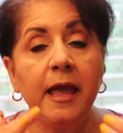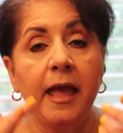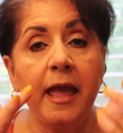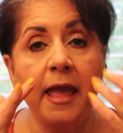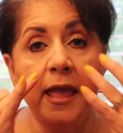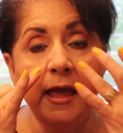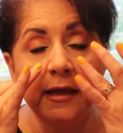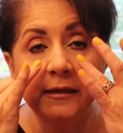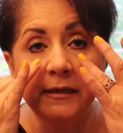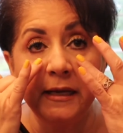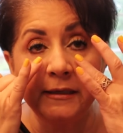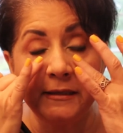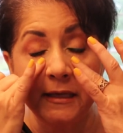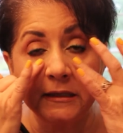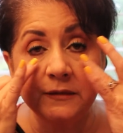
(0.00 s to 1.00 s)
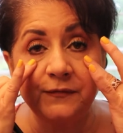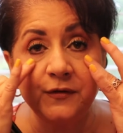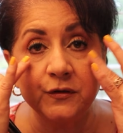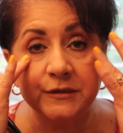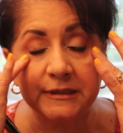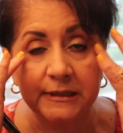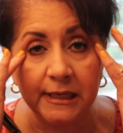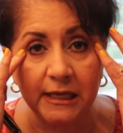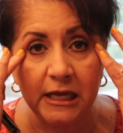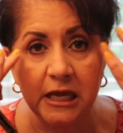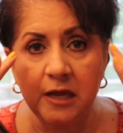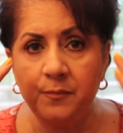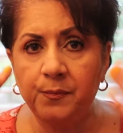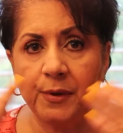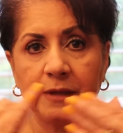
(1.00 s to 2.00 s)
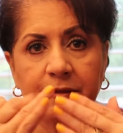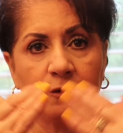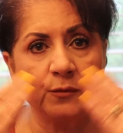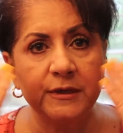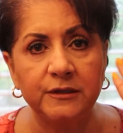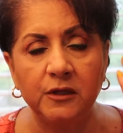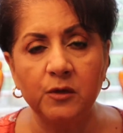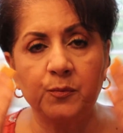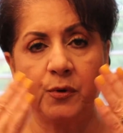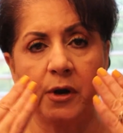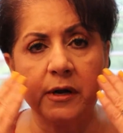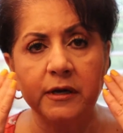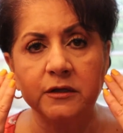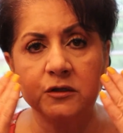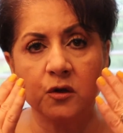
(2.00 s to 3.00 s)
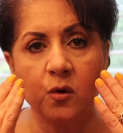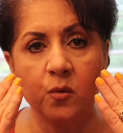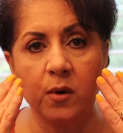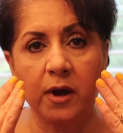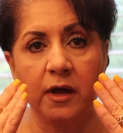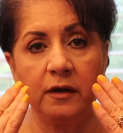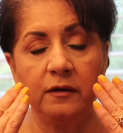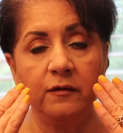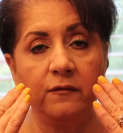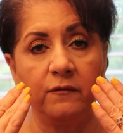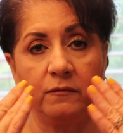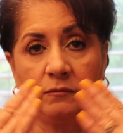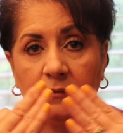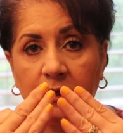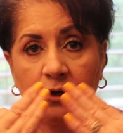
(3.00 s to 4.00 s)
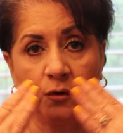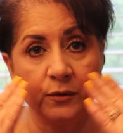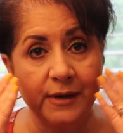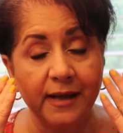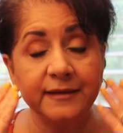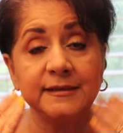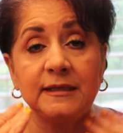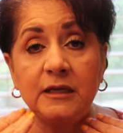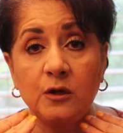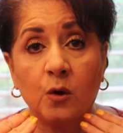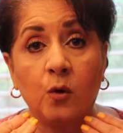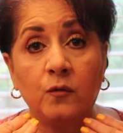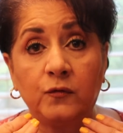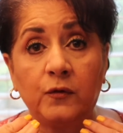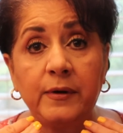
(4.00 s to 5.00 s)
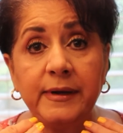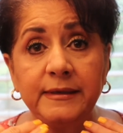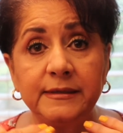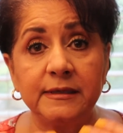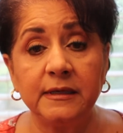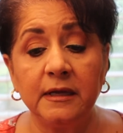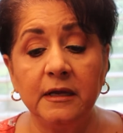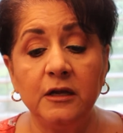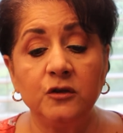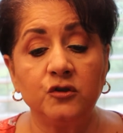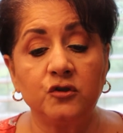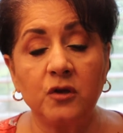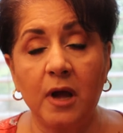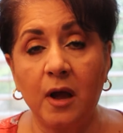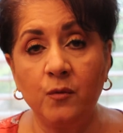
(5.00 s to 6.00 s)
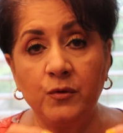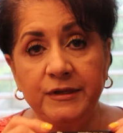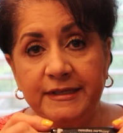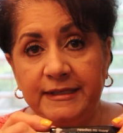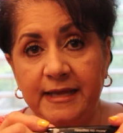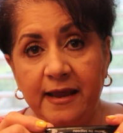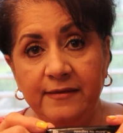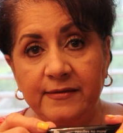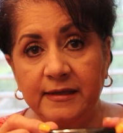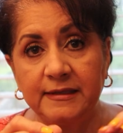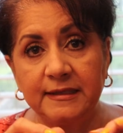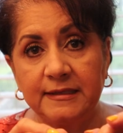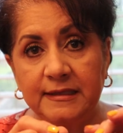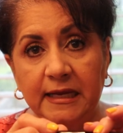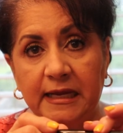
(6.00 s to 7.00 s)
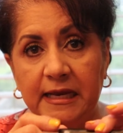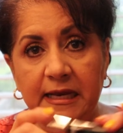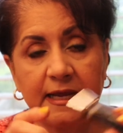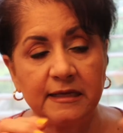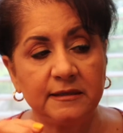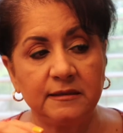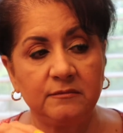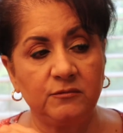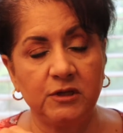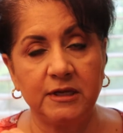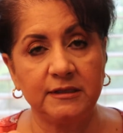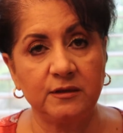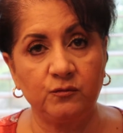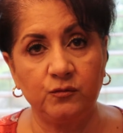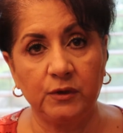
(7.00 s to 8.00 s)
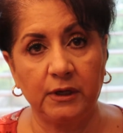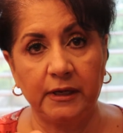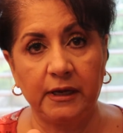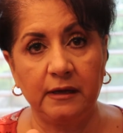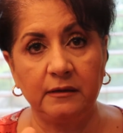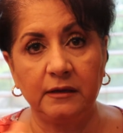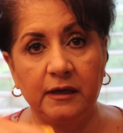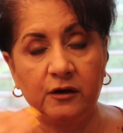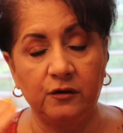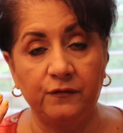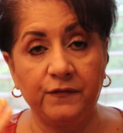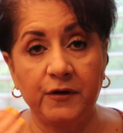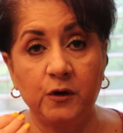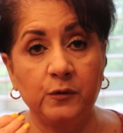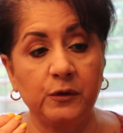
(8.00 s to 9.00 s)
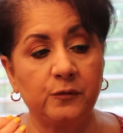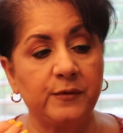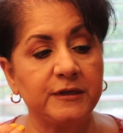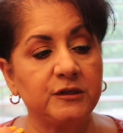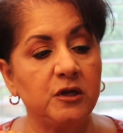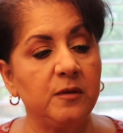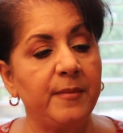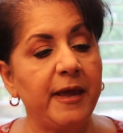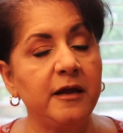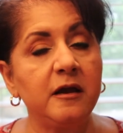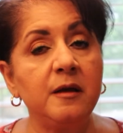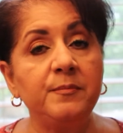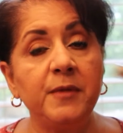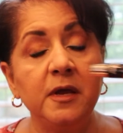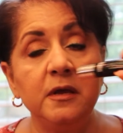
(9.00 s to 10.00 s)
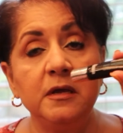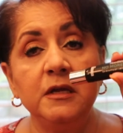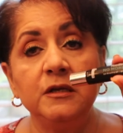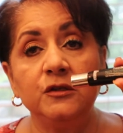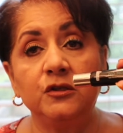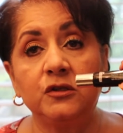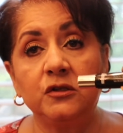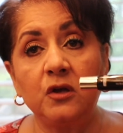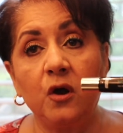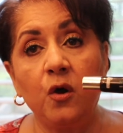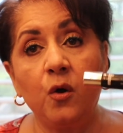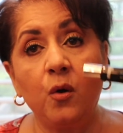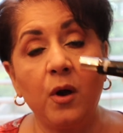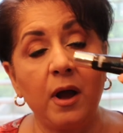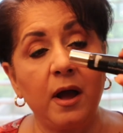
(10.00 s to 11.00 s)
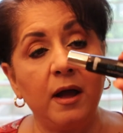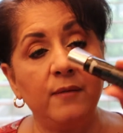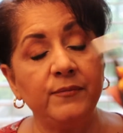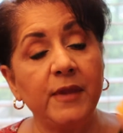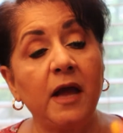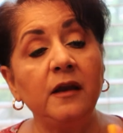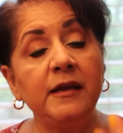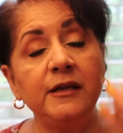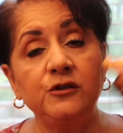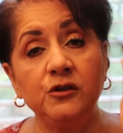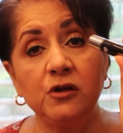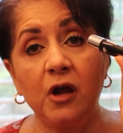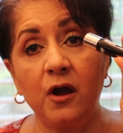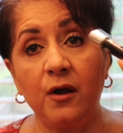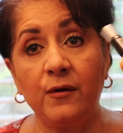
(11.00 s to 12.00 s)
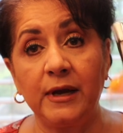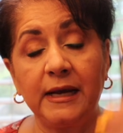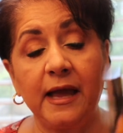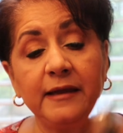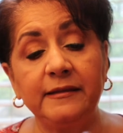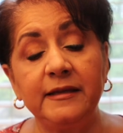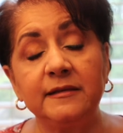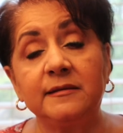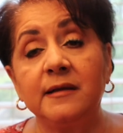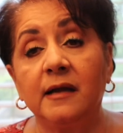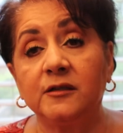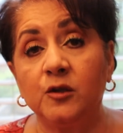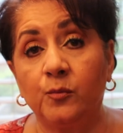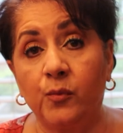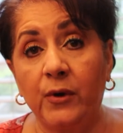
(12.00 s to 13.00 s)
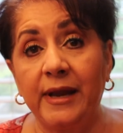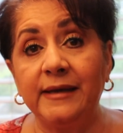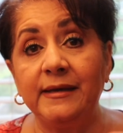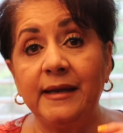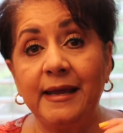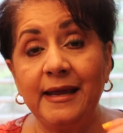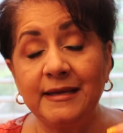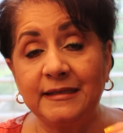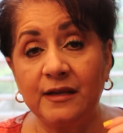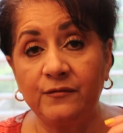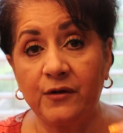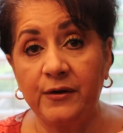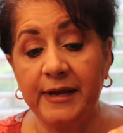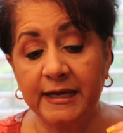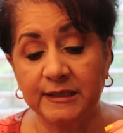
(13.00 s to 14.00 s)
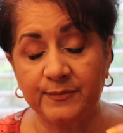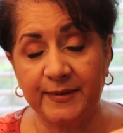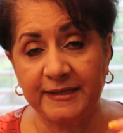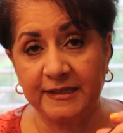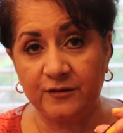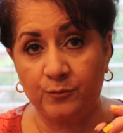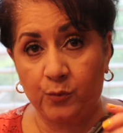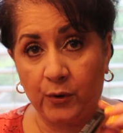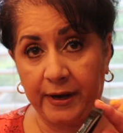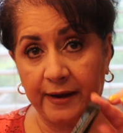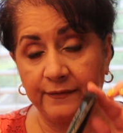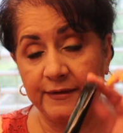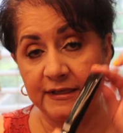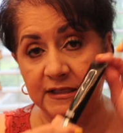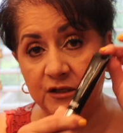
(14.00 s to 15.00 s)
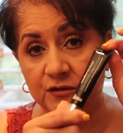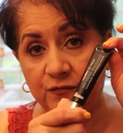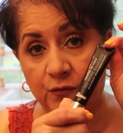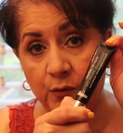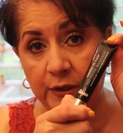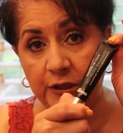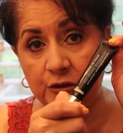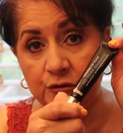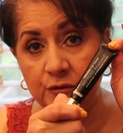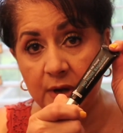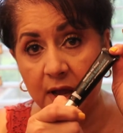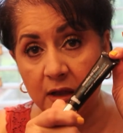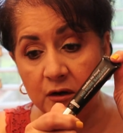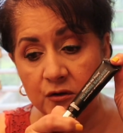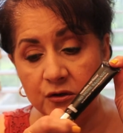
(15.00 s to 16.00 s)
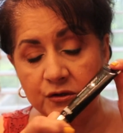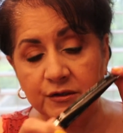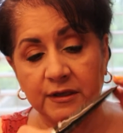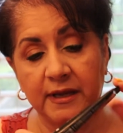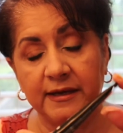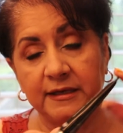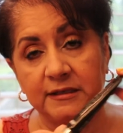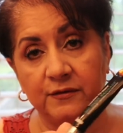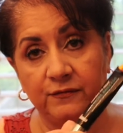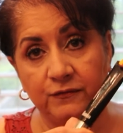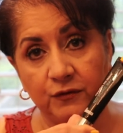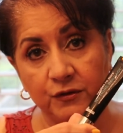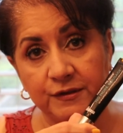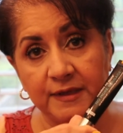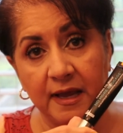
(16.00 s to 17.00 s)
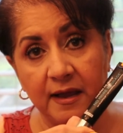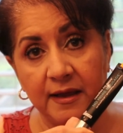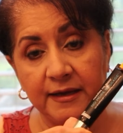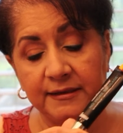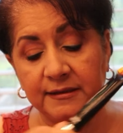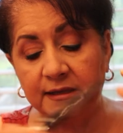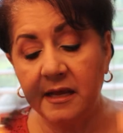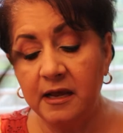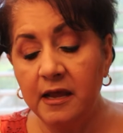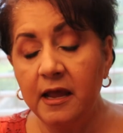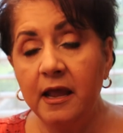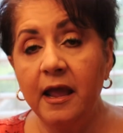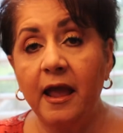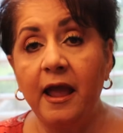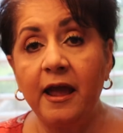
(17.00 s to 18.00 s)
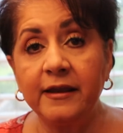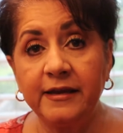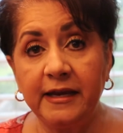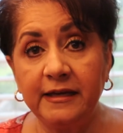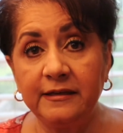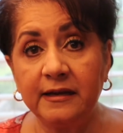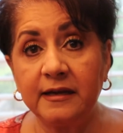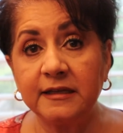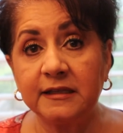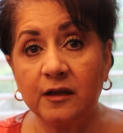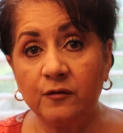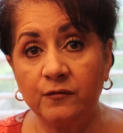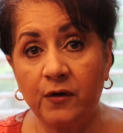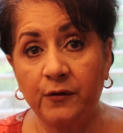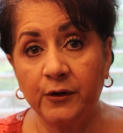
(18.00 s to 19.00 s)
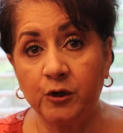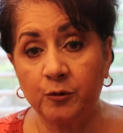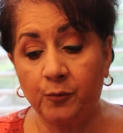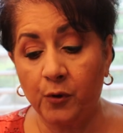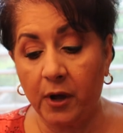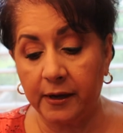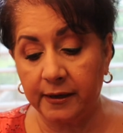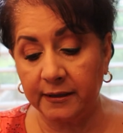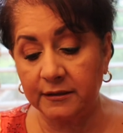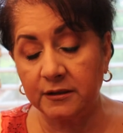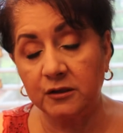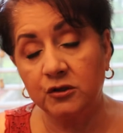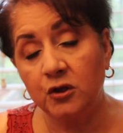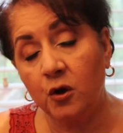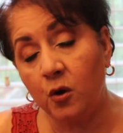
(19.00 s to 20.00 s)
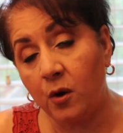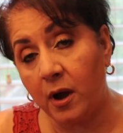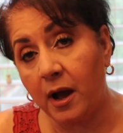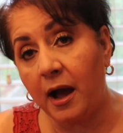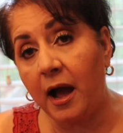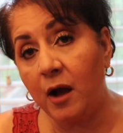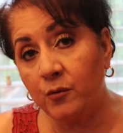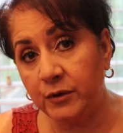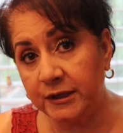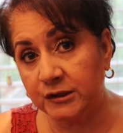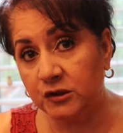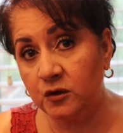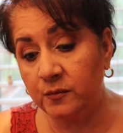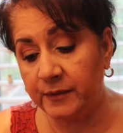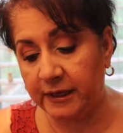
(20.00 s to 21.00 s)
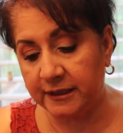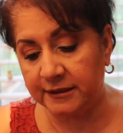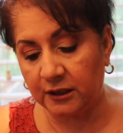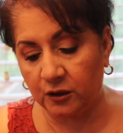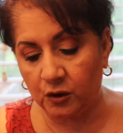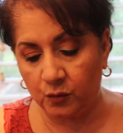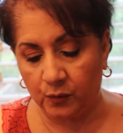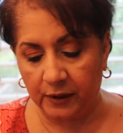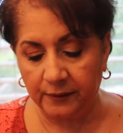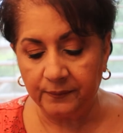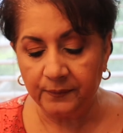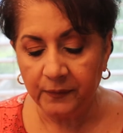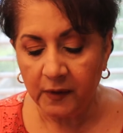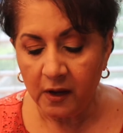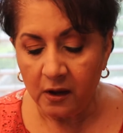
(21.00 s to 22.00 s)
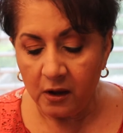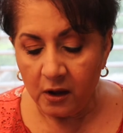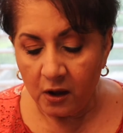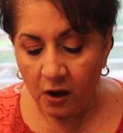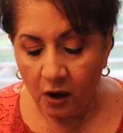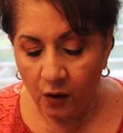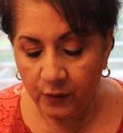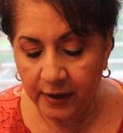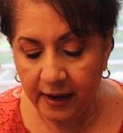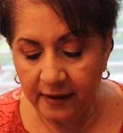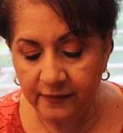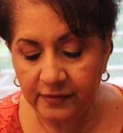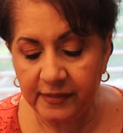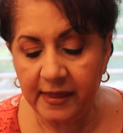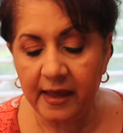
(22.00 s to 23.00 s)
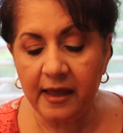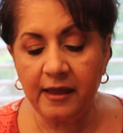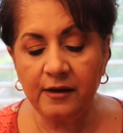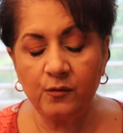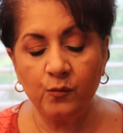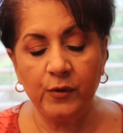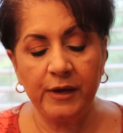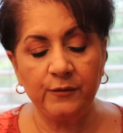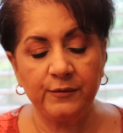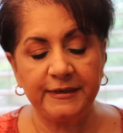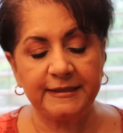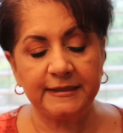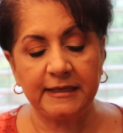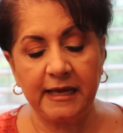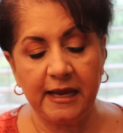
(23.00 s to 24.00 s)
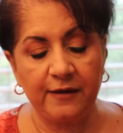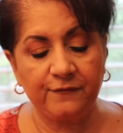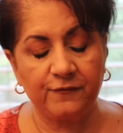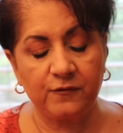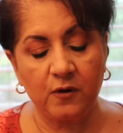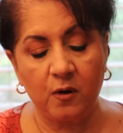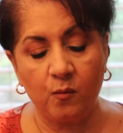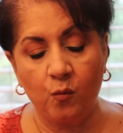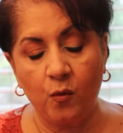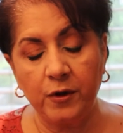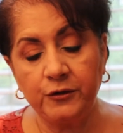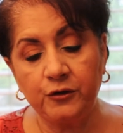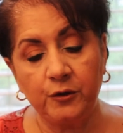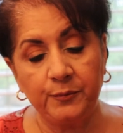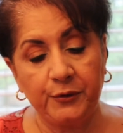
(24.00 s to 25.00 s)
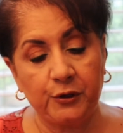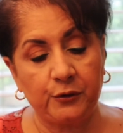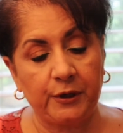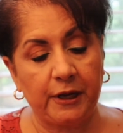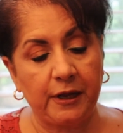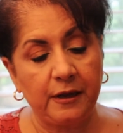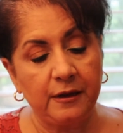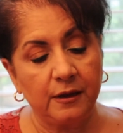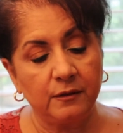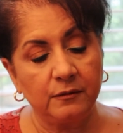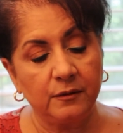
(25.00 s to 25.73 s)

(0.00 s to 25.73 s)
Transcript: and it does feel sticky, but the rest of the products go on, you know, nicely over it. So I would say that the stickiness doesn't really interfere with the rest of your makeup. So I'll let you know how I like this. Dr. Brandt is a very expensive brand. This is $42 and it's a full size, and he does have very good products. So I would assume that it's a good one. Okay, then we received from Wonder Beauty,